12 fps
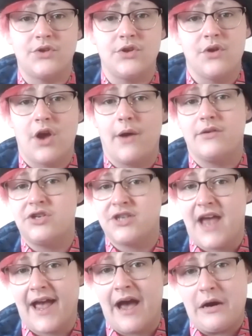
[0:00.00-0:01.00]
you can go and
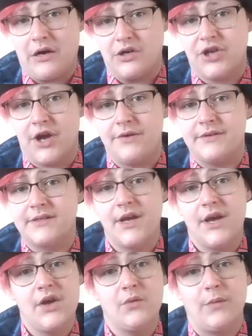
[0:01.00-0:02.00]
check out our shows.
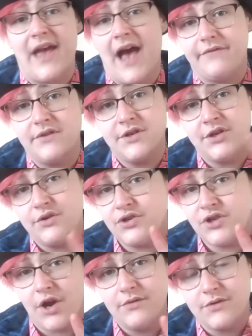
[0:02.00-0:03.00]
We have 2
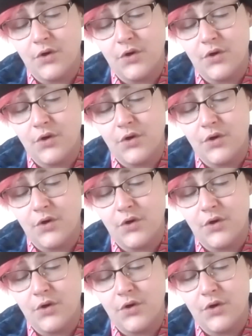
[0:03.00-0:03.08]
shows